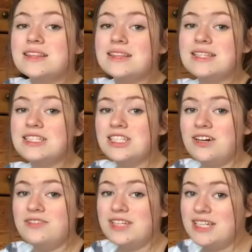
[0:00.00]
this
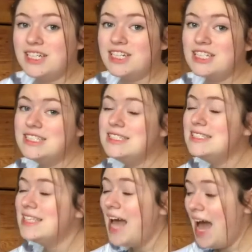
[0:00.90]
shelf here is
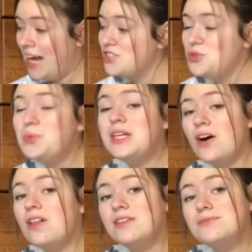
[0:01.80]
actually
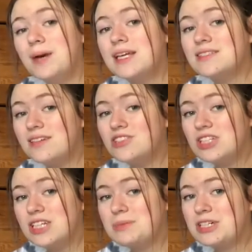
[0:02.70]
all of my Cassandra
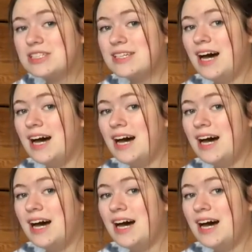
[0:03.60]
Clare books.